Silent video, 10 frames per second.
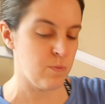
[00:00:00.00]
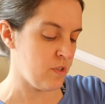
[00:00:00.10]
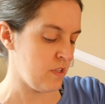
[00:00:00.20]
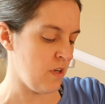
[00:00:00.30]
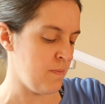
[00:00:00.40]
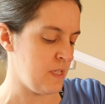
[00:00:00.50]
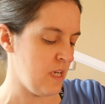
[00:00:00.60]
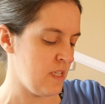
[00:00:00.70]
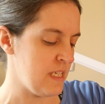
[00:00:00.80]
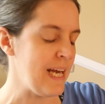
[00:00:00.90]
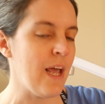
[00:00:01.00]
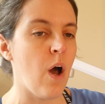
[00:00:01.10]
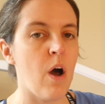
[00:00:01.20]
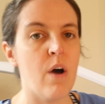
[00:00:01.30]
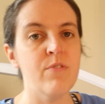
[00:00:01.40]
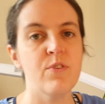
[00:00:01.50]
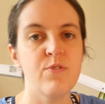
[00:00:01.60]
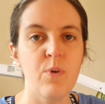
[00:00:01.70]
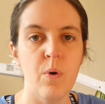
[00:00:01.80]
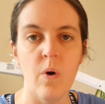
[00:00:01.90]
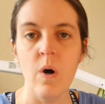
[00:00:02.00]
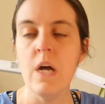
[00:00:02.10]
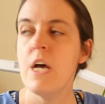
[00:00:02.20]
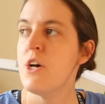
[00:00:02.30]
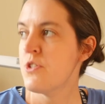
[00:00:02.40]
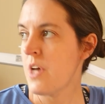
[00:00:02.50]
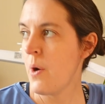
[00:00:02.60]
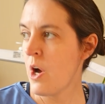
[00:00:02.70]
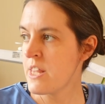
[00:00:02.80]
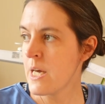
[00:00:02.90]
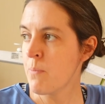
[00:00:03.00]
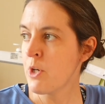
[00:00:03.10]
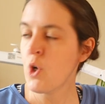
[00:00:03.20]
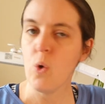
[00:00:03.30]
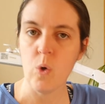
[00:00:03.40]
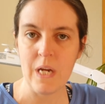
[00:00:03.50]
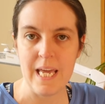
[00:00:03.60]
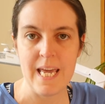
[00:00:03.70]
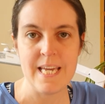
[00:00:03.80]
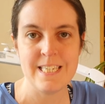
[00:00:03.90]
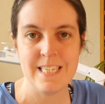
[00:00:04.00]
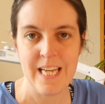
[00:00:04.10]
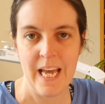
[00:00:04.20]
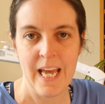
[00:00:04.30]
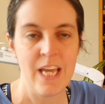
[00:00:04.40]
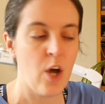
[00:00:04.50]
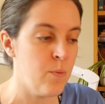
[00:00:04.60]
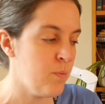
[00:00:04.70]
What time is it? It's nearly 4:30, so I think I'm going to call it here today.